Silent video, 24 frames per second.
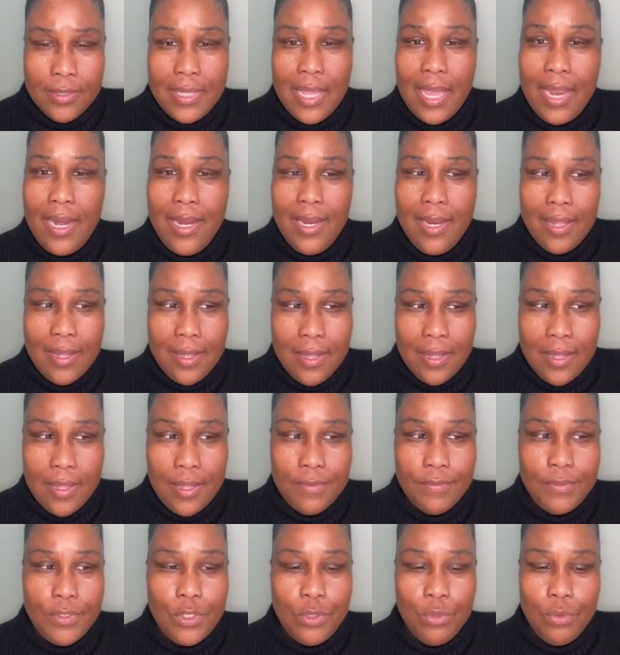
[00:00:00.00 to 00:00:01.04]
They
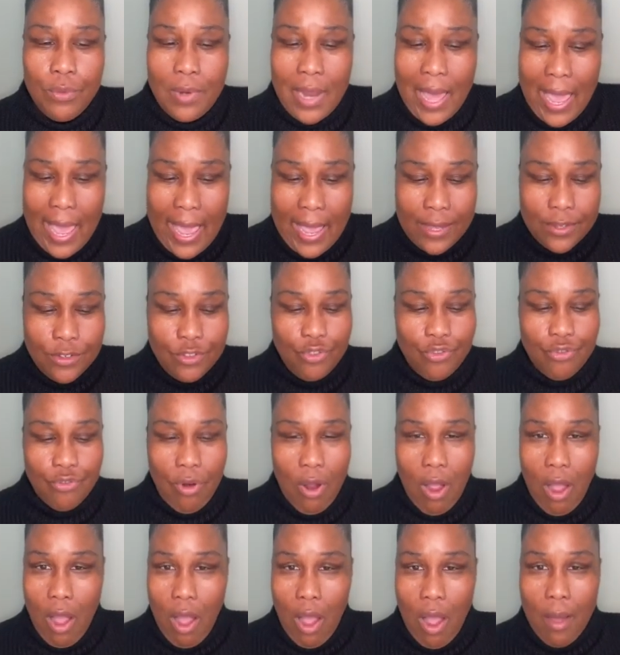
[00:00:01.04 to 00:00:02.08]
love to like
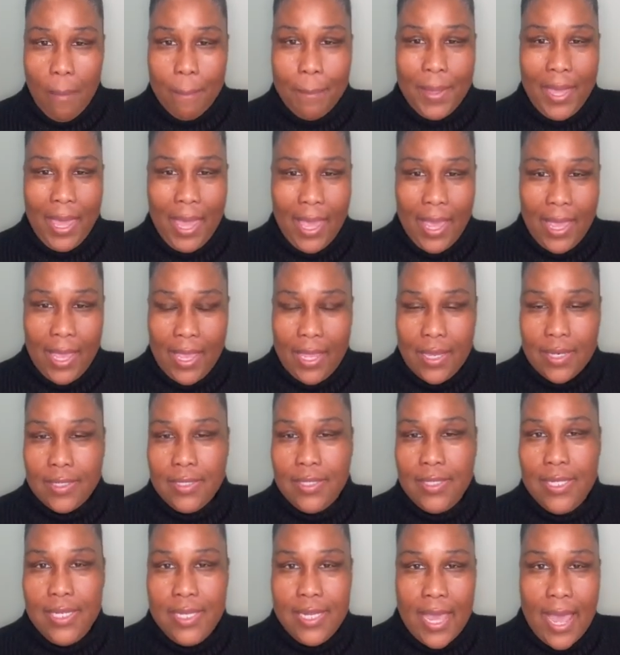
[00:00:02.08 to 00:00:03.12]
draw,
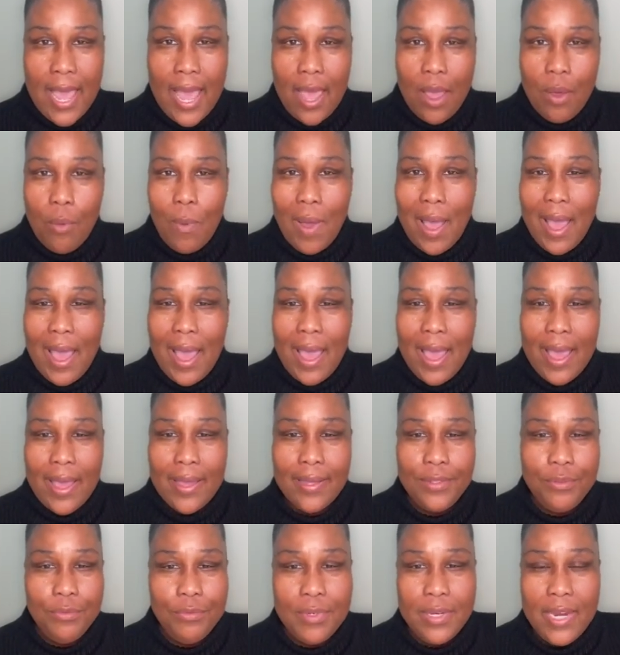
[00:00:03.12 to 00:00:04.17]
paint,
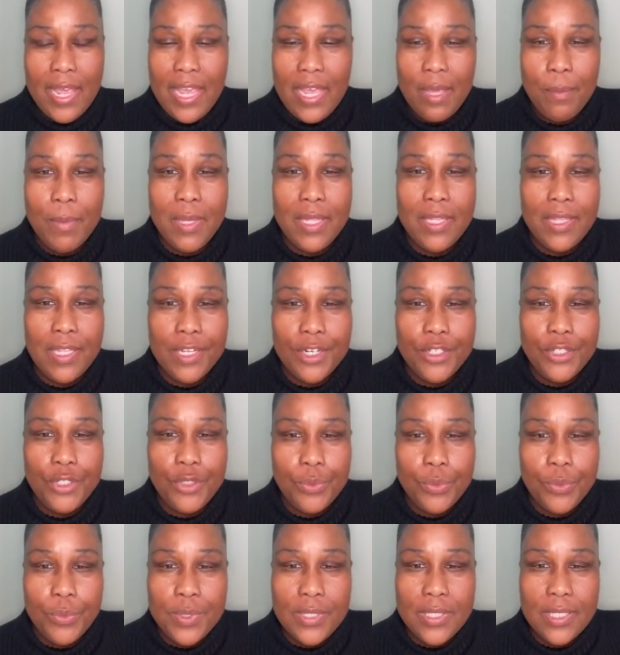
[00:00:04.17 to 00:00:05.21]
DIY, you name it. They're
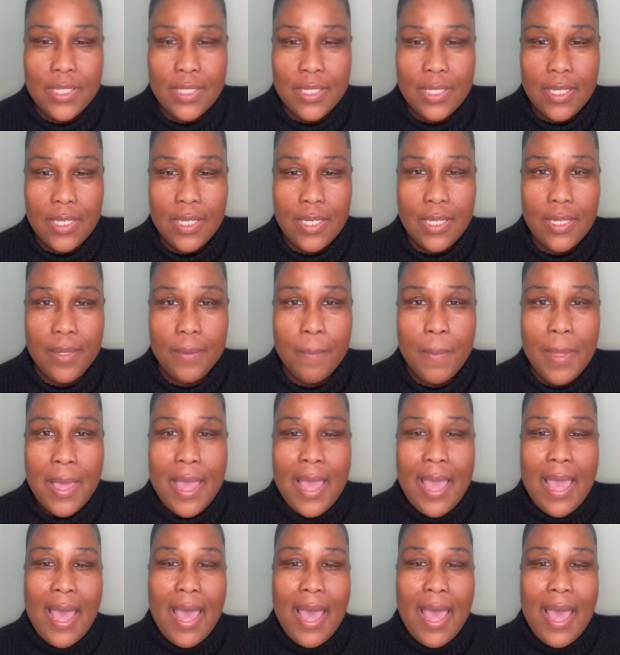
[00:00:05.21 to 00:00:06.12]
doing the thing.